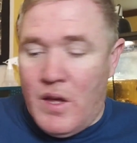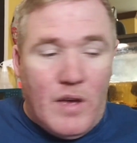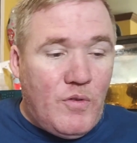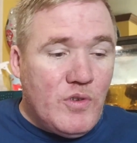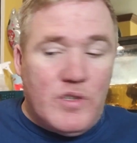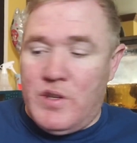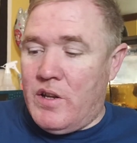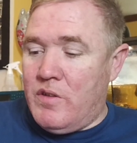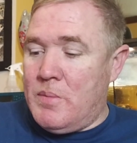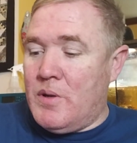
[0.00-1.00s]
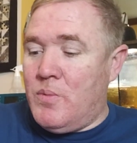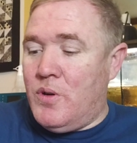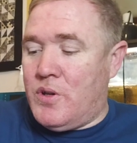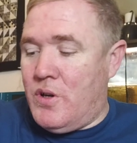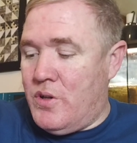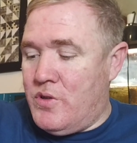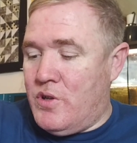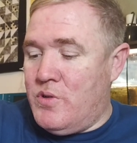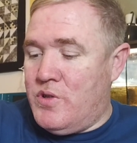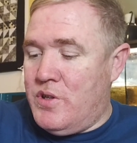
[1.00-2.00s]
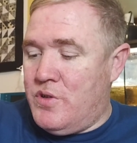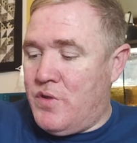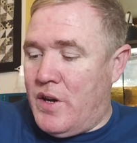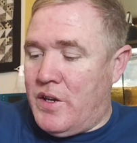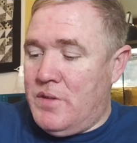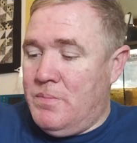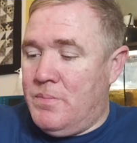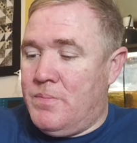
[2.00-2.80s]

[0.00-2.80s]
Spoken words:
I've also done a little bit of work on Toasty the Dragon.